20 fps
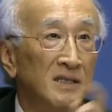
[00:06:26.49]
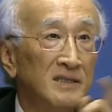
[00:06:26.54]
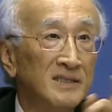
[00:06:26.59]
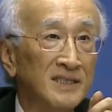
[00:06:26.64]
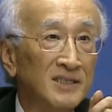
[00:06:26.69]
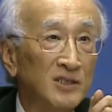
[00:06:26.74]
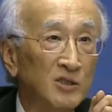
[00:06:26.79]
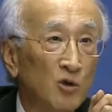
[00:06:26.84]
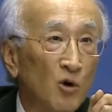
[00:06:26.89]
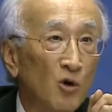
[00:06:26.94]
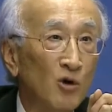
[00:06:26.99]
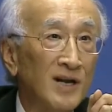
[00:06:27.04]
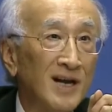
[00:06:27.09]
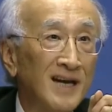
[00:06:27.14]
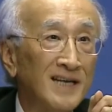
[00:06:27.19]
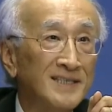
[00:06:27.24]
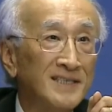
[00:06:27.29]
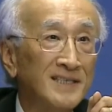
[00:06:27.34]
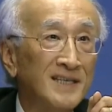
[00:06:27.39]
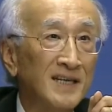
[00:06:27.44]
the
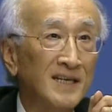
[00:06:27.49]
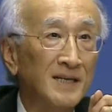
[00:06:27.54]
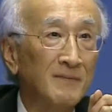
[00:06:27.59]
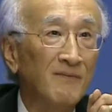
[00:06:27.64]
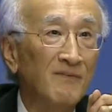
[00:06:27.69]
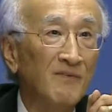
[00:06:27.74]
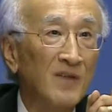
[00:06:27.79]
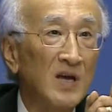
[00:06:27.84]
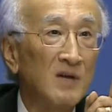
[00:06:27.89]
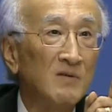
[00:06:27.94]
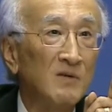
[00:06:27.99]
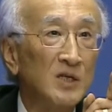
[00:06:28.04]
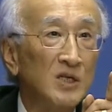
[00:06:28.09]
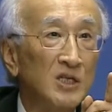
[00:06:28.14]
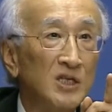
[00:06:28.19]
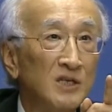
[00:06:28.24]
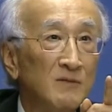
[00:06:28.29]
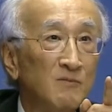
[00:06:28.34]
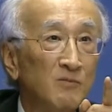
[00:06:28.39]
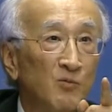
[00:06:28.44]
solar is getting very
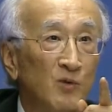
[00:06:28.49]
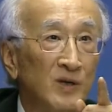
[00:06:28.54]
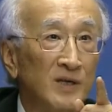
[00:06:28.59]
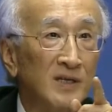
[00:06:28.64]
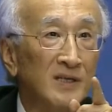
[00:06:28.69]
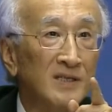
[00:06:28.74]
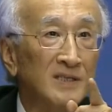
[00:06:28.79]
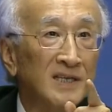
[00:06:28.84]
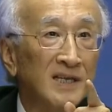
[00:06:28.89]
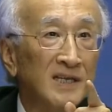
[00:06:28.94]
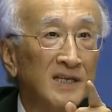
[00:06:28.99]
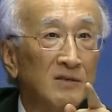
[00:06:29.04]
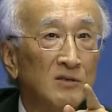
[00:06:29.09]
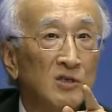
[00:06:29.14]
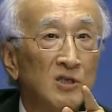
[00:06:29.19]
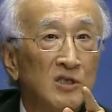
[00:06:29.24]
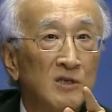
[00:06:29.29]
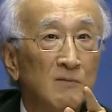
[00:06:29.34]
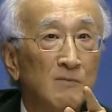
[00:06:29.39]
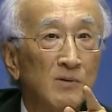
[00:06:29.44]
cheap, wind is getting
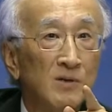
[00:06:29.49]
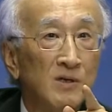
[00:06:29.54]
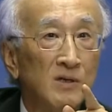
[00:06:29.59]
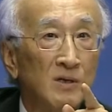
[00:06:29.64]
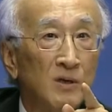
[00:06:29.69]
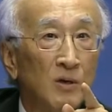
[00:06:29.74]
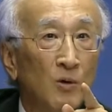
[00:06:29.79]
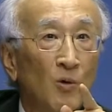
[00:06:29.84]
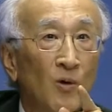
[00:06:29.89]
cheaper,